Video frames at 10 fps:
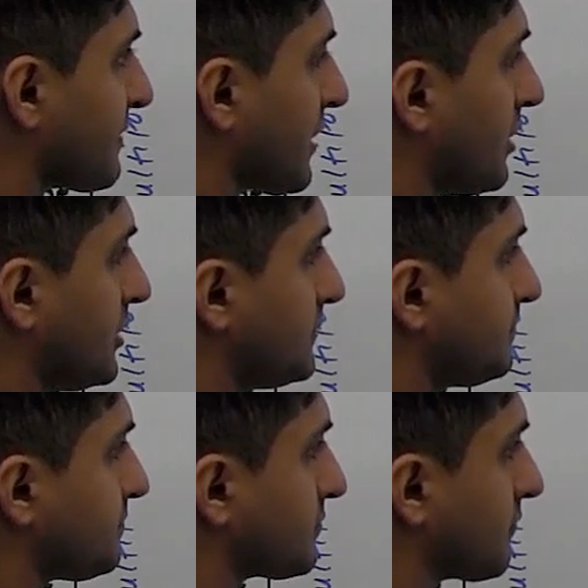
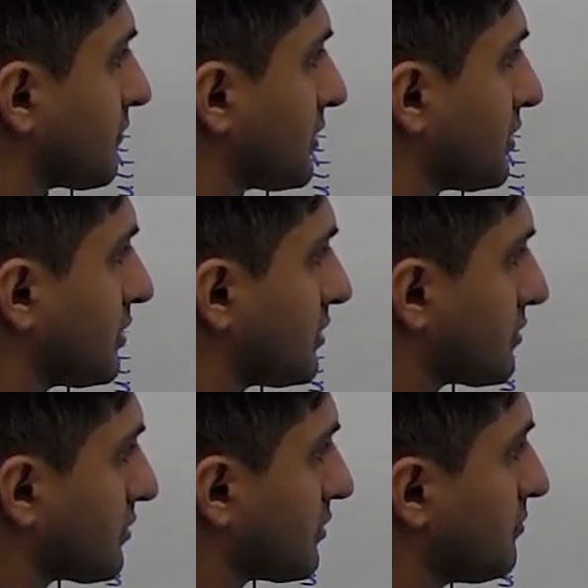
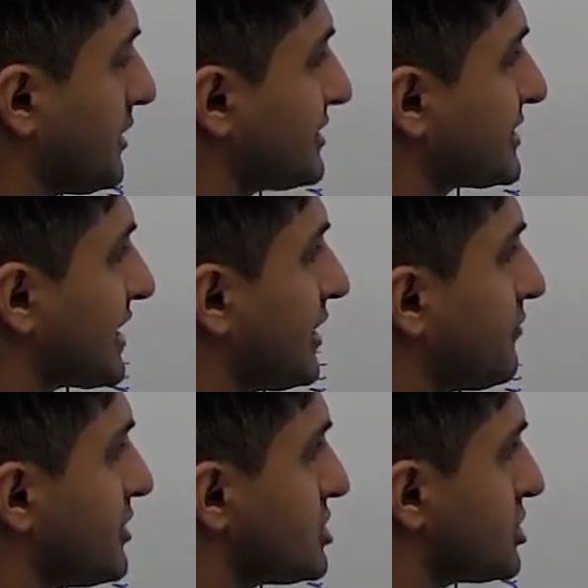because it's going to
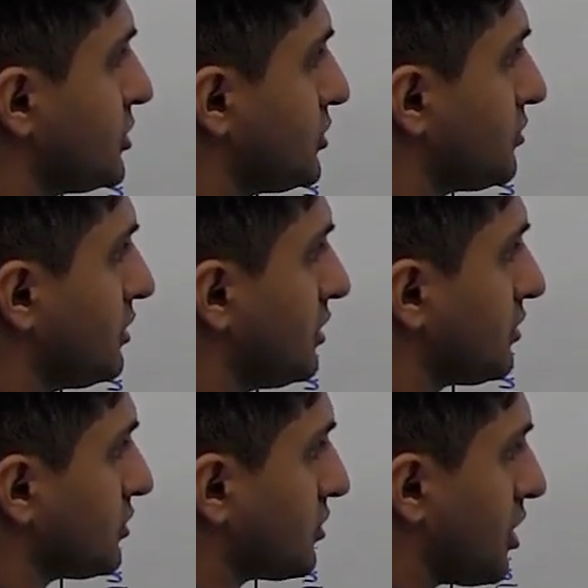differentiate into
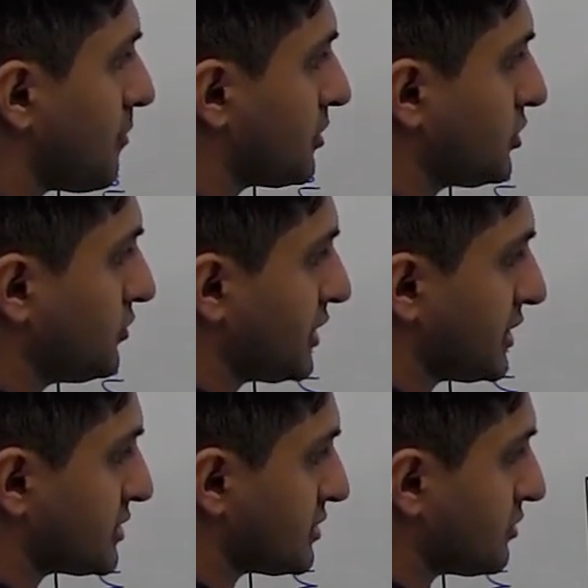two
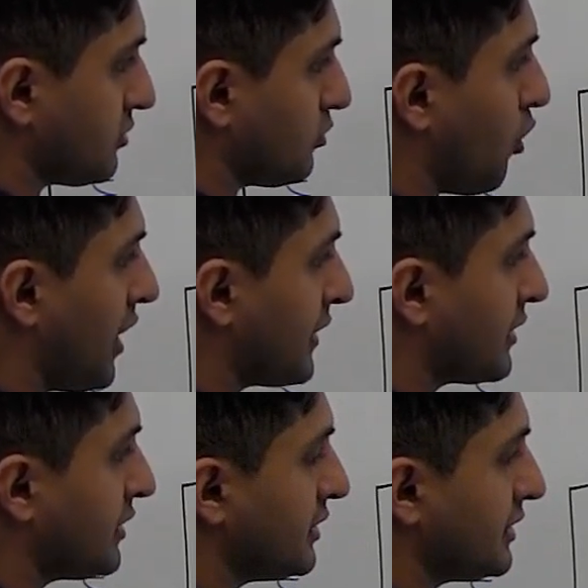things.
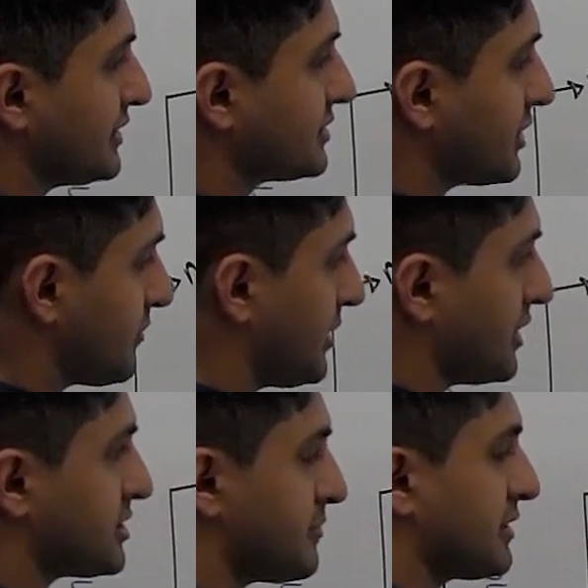One is going to be,
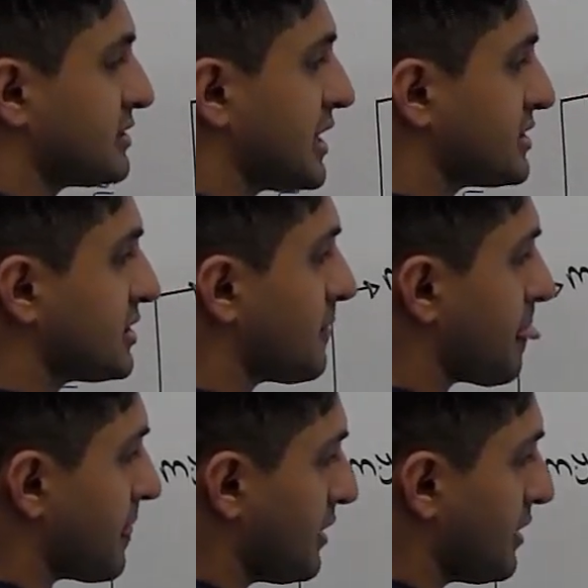let's make this as a